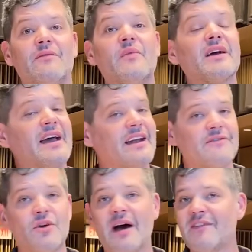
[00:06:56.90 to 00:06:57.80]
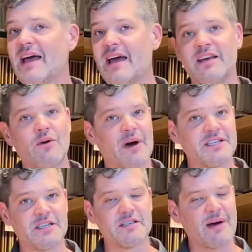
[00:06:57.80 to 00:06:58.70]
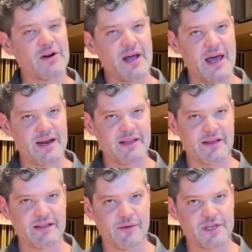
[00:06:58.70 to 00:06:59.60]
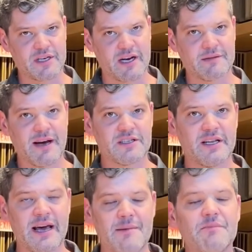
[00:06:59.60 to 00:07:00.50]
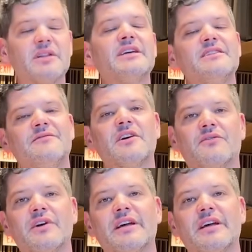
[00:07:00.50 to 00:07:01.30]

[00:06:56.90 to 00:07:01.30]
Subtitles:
Again, if you have any questions about anything that we talked about today, please feel free to